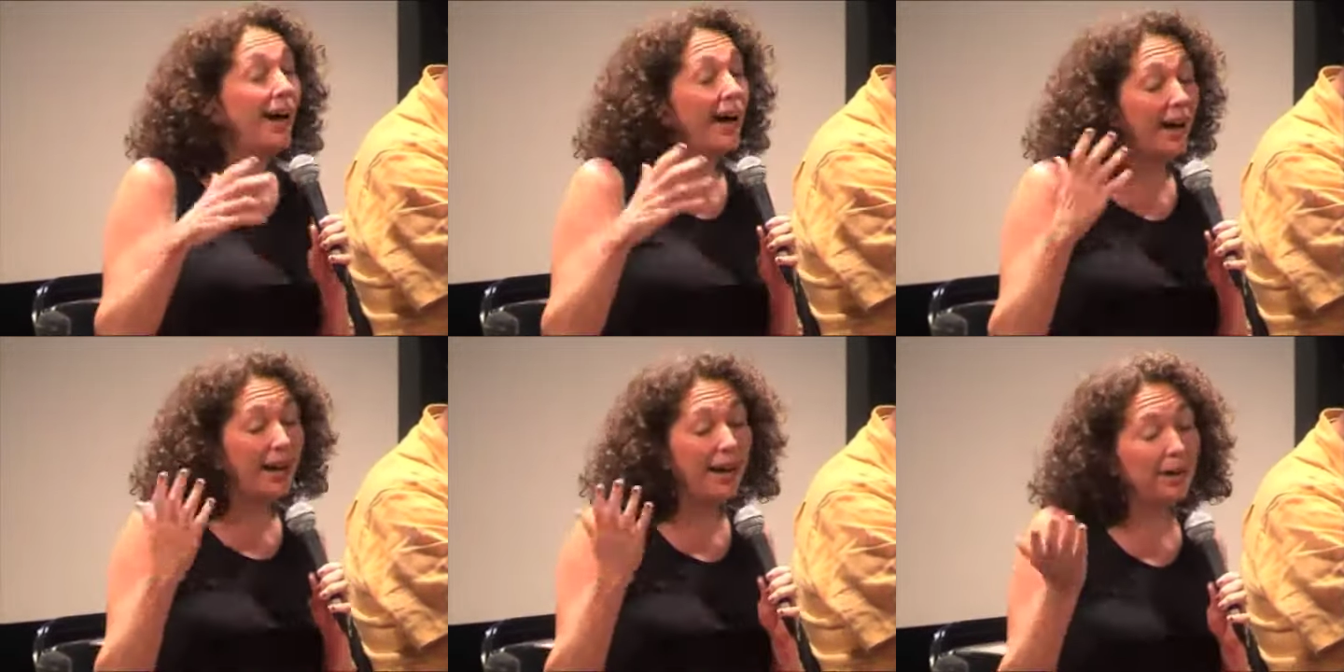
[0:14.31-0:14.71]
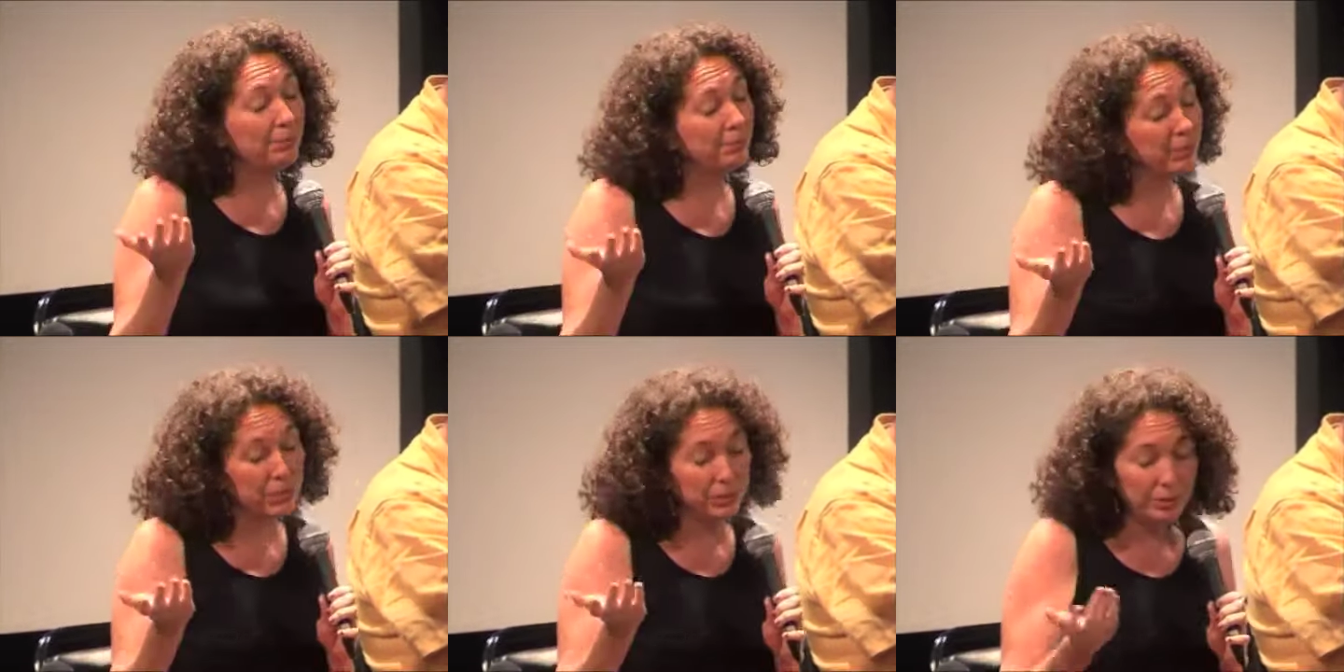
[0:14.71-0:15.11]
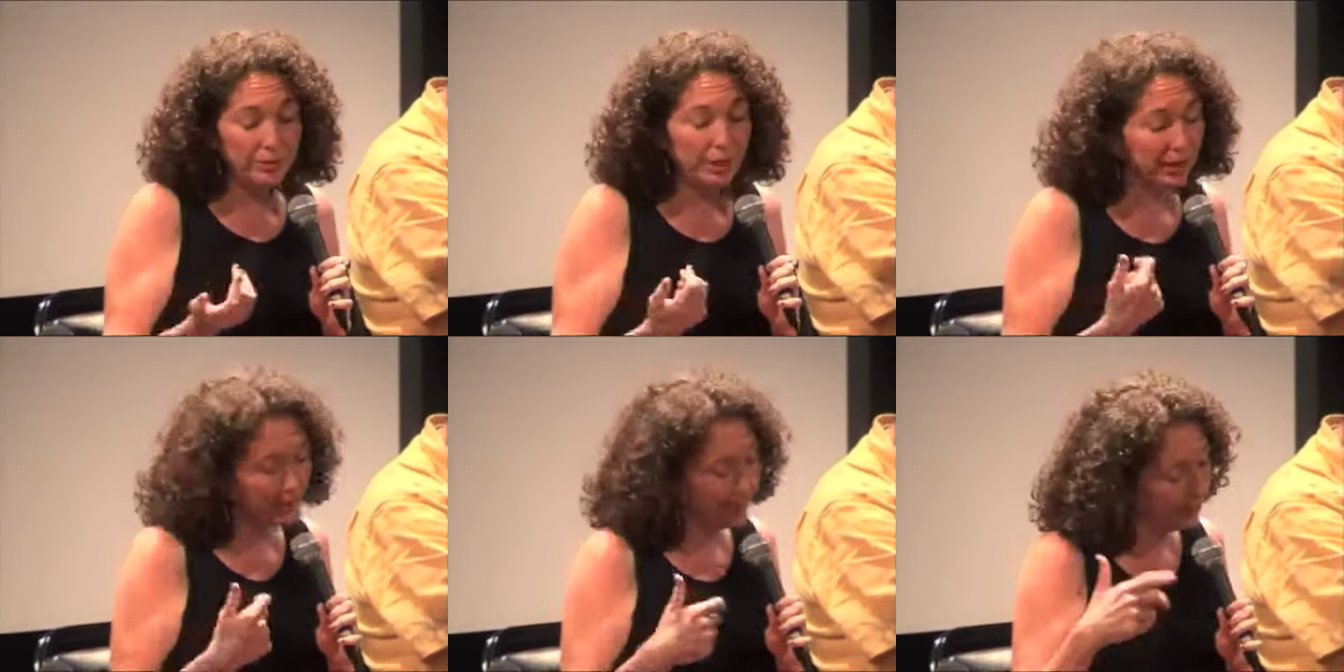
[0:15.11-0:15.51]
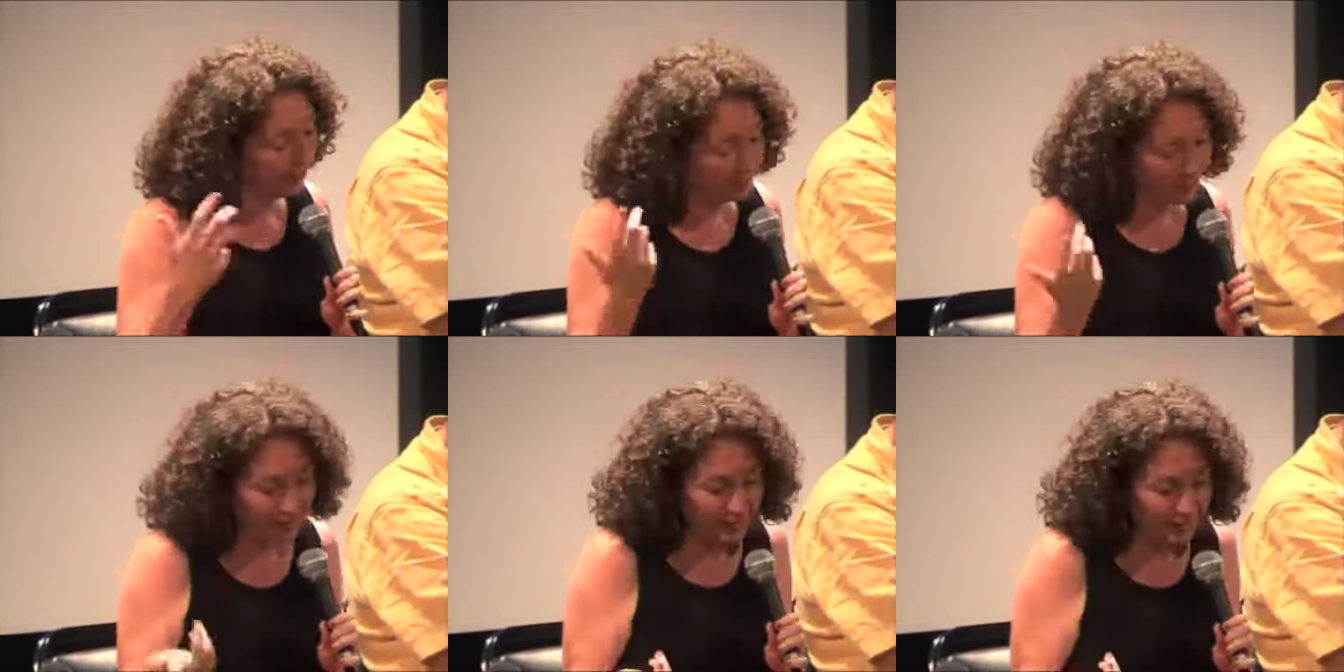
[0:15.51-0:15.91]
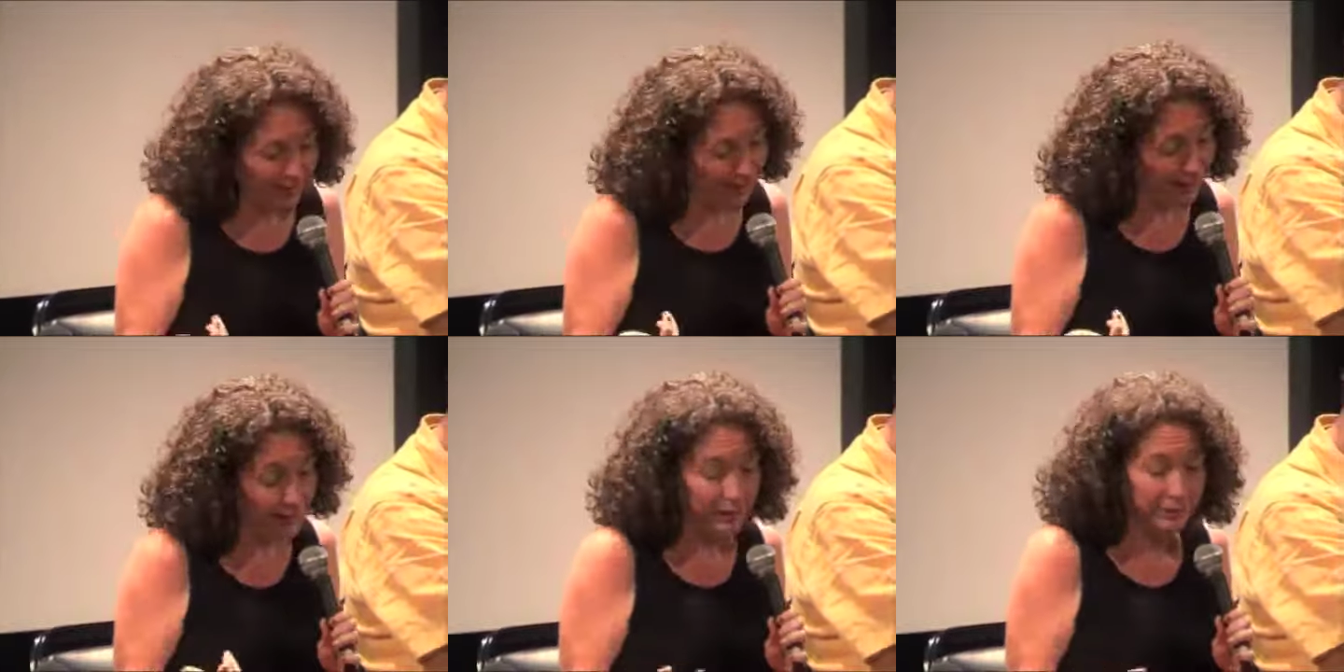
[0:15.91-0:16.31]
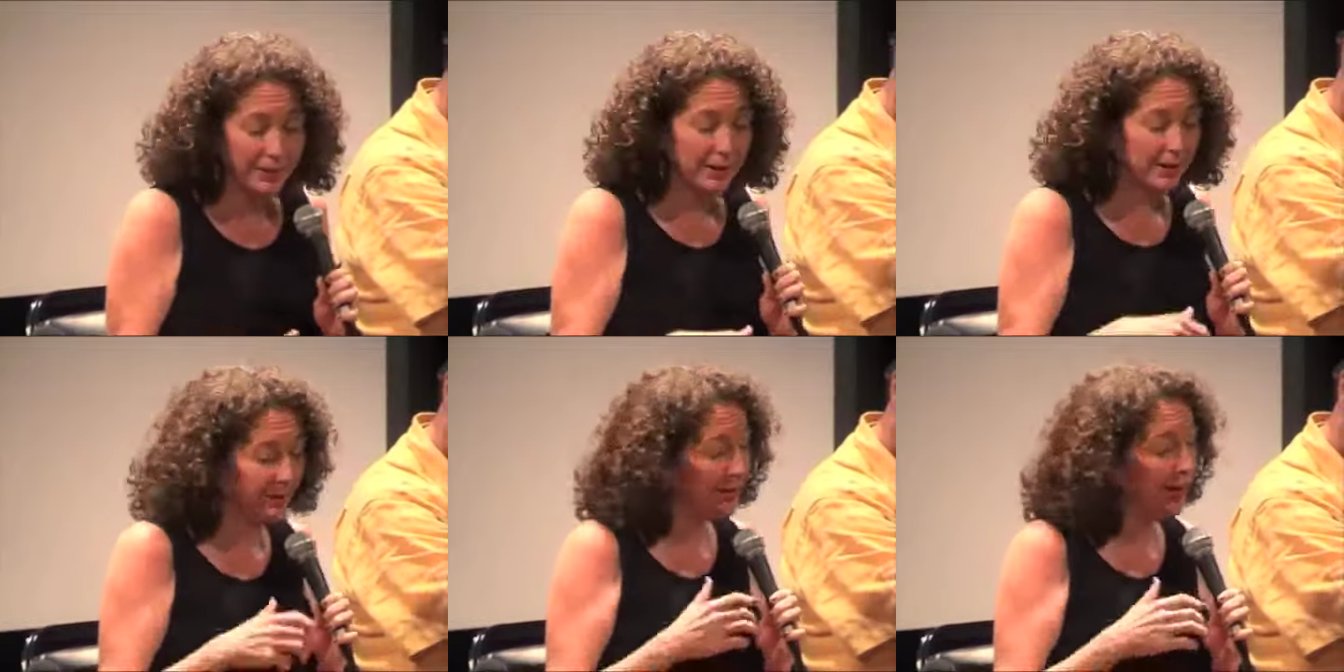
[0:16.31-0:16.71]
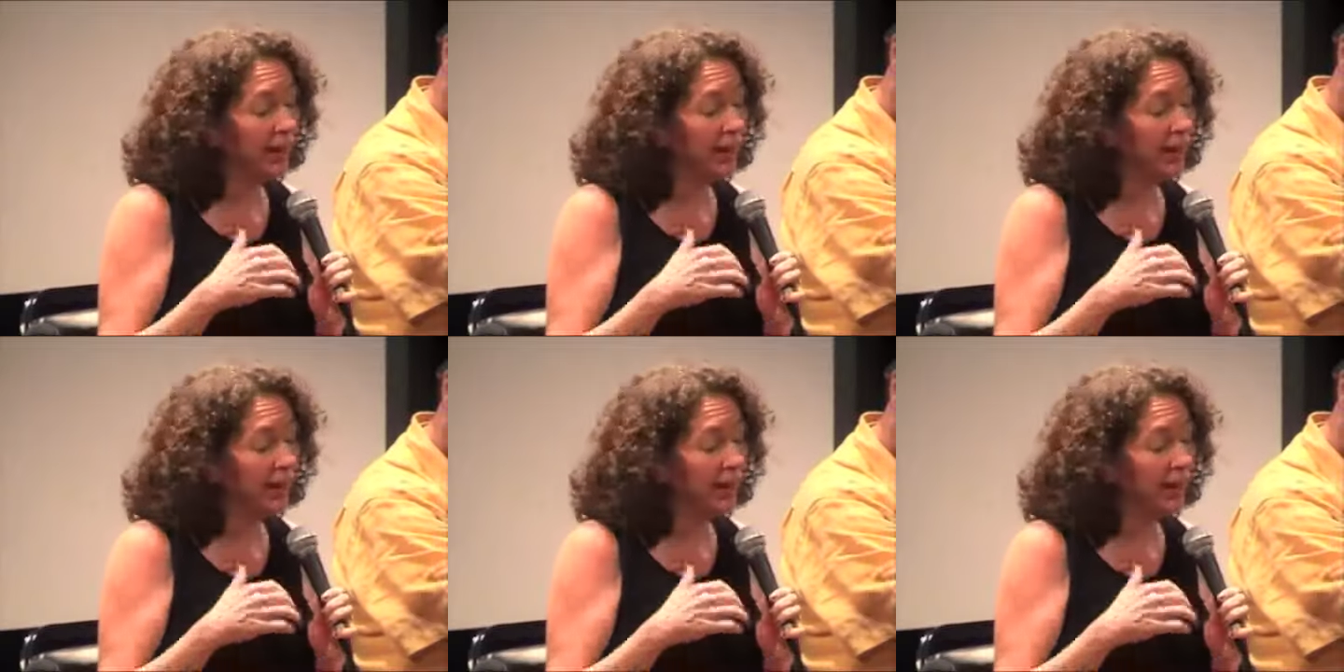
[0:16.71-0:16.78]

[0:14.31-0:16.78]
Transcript: I'm so honored that you say Cassavetes,